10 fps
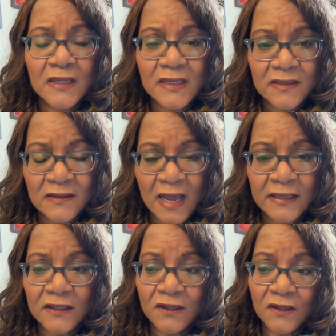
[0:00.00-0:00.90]
is that
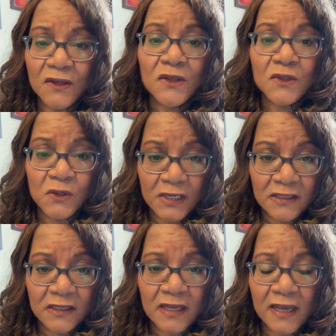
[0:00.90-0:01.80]
you need
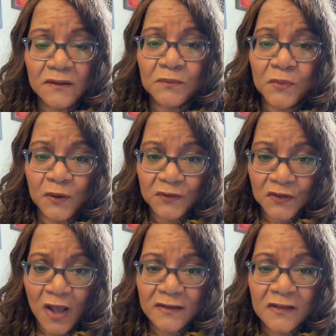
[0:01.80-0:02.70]
to get both
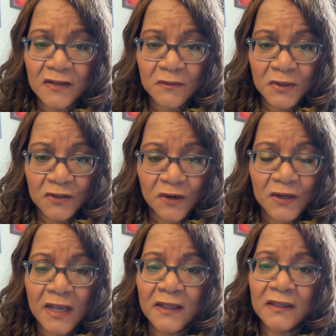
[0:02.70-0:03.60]
shots of the
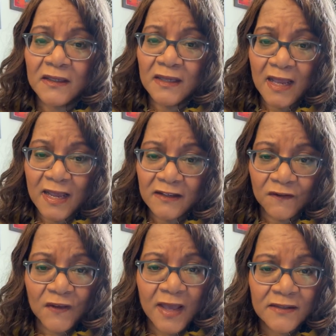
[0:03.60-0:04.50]
Moderna and the
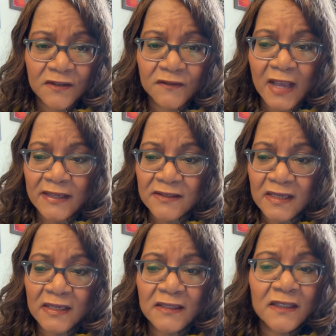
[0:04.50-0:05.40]
Pfizer
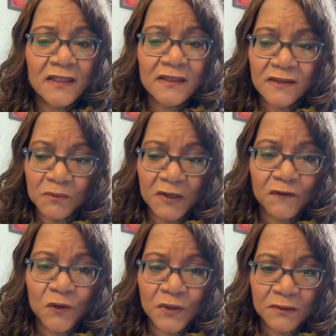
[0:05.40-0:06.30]
vaccine to be
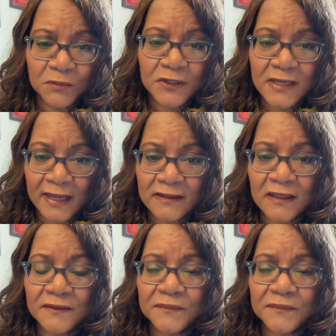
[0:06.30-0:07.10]
fully protected.